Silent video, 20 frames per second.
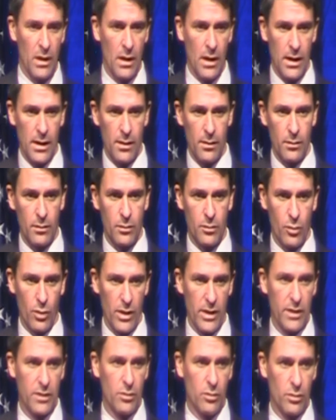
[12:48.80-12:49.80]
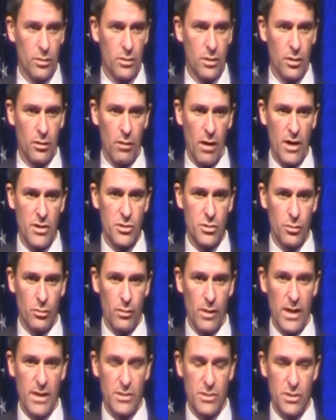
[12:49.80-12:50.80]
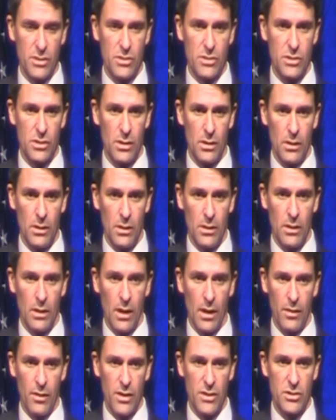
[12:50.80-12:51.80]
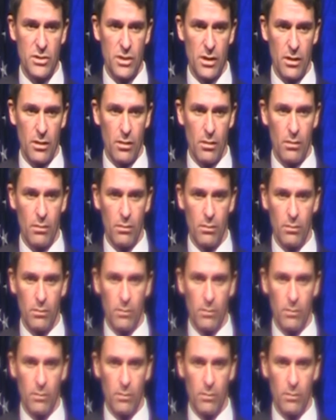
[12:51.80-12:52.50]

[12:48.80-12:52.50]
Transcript: uh, critical congressional races uh, this year.